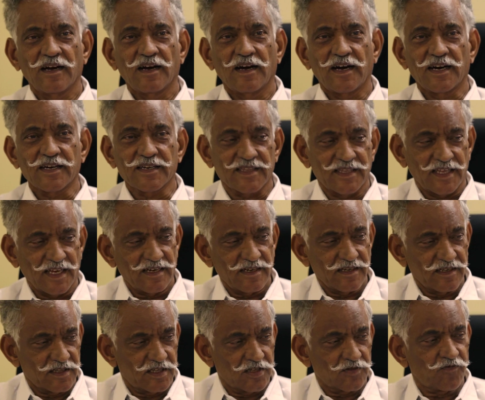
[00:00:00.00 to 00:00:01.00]
And
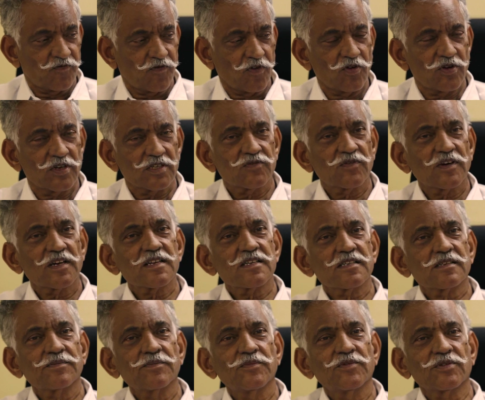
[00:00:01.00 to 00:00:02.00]
then this flow is very
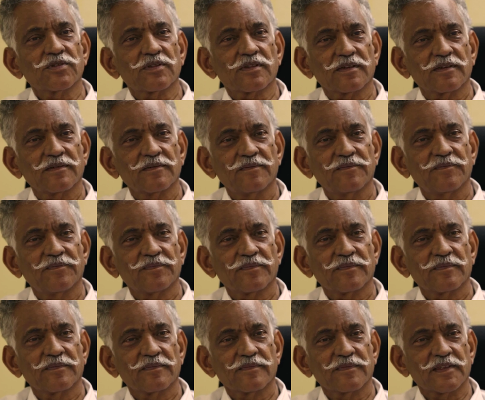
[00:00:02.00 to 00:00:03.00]
smooth.
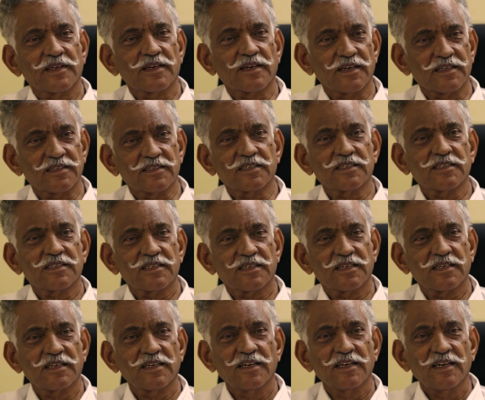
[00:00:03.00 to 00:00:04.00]
They're
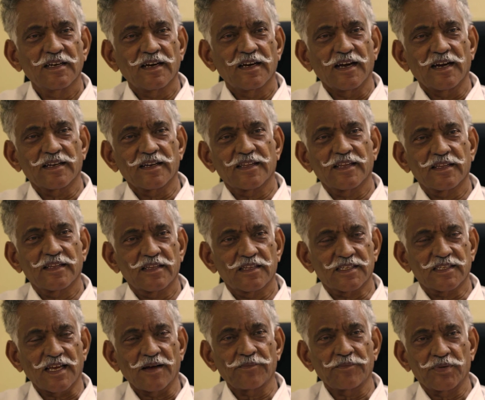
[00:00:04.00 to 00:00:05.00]
registered, and then the
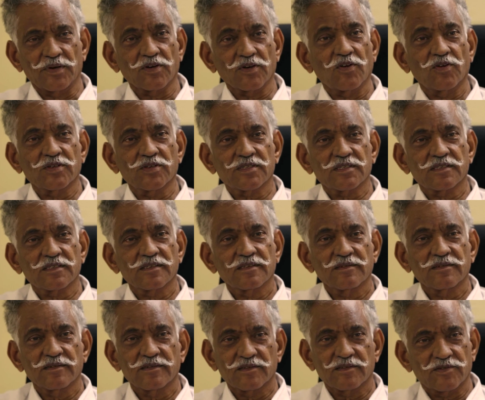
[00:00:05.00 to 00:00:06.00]
sample goes
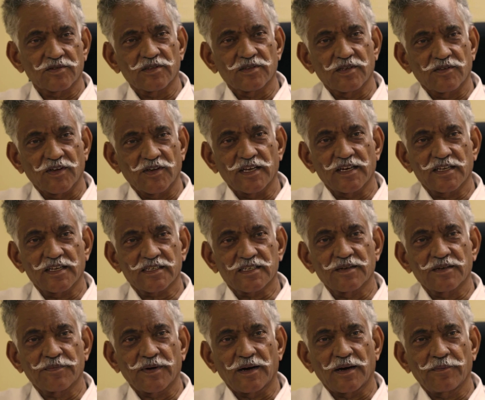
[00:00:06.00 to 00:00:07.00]
to the various
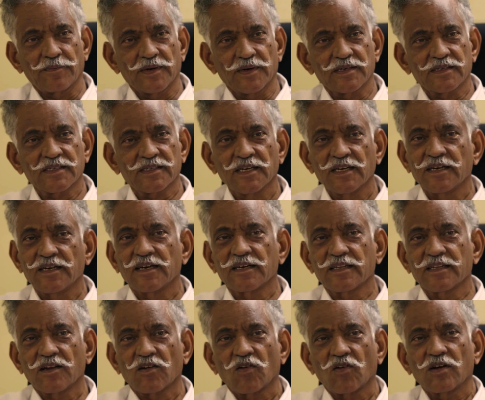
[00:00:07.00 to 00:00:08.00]
departments, and
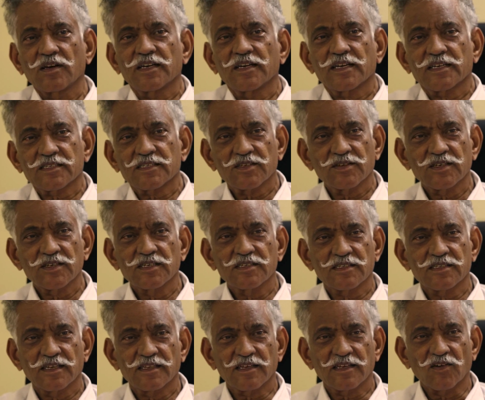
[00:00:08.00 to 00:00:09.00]
they're all next to each
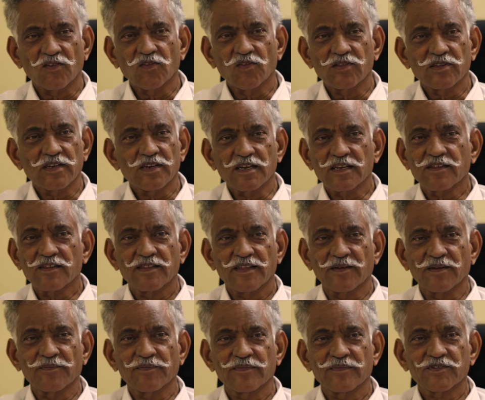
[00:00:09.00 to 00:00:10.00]
other, all three of
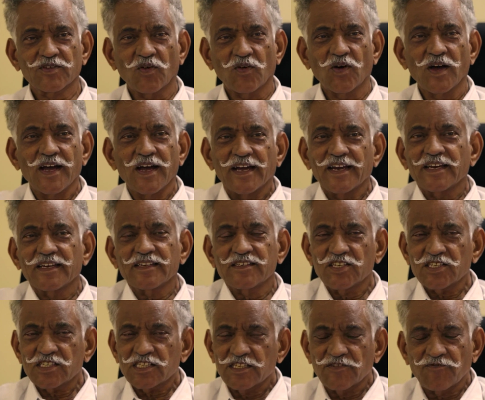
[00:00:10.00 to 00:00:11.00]
them. So it's
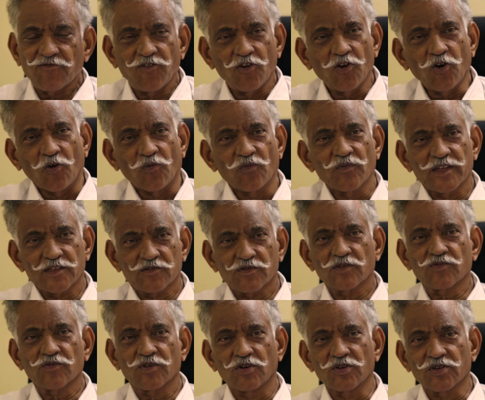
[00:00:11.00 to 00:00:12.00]
just the flow. That's what
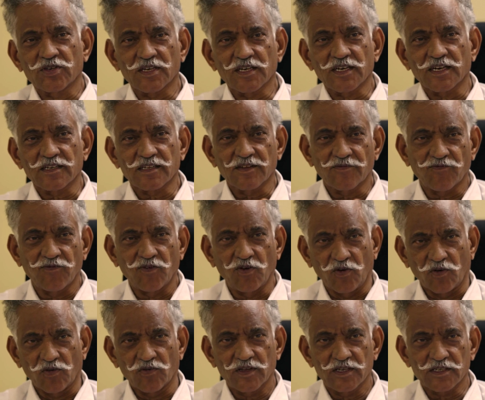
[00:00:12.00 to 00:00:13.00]
we're looking at, the
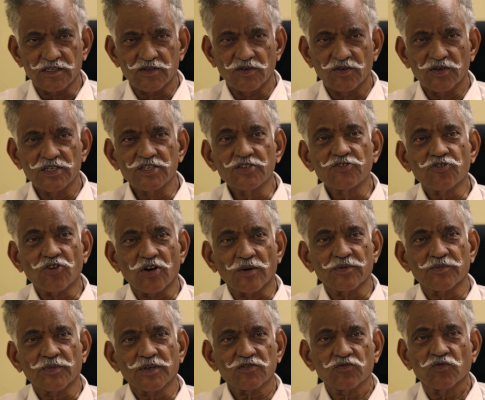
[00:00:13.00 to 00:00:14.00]
flow. There's no
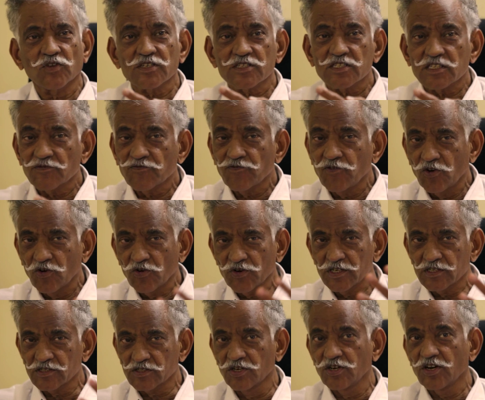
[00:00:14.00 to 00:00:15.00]
interrupt. Because once the flow
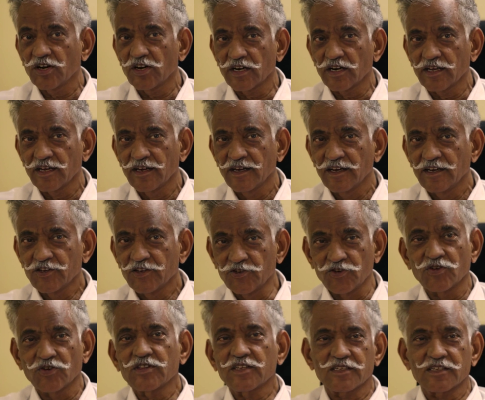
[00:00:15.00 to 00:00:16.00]
is good, the
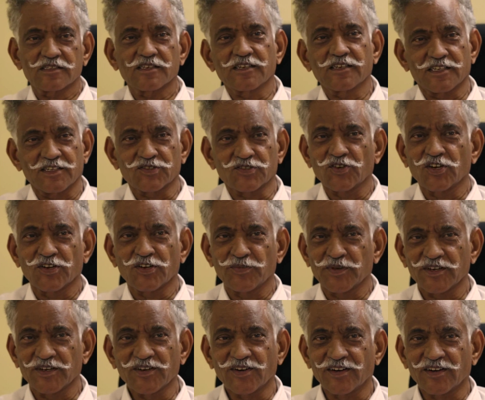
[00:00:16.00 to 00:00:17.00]
result is going to be
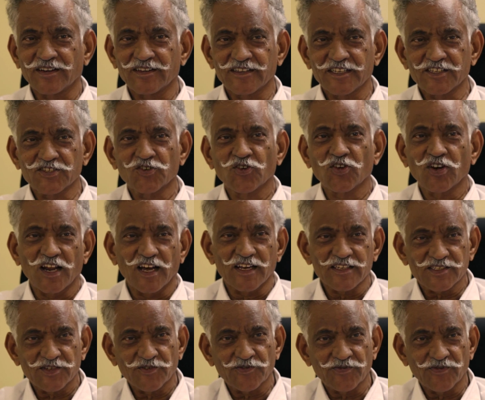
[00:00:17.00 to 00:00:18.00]
good. There's no
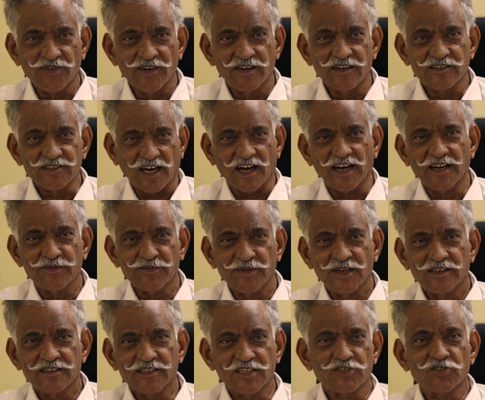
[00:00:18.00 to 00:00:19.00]
loss of time.
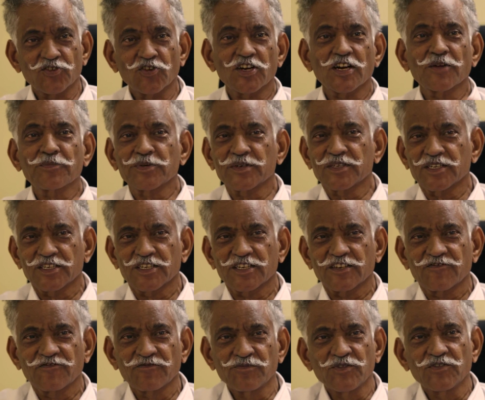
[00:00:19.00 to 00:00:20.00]
There's no
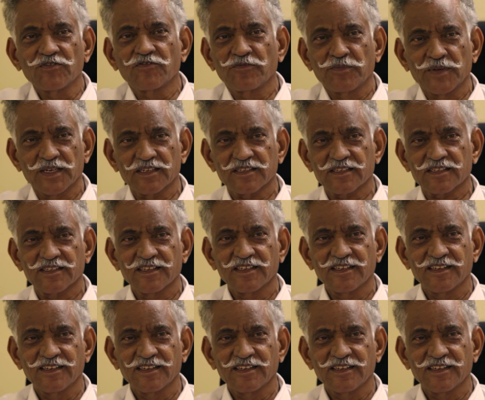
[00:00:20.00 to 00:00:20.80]
repetitive movements.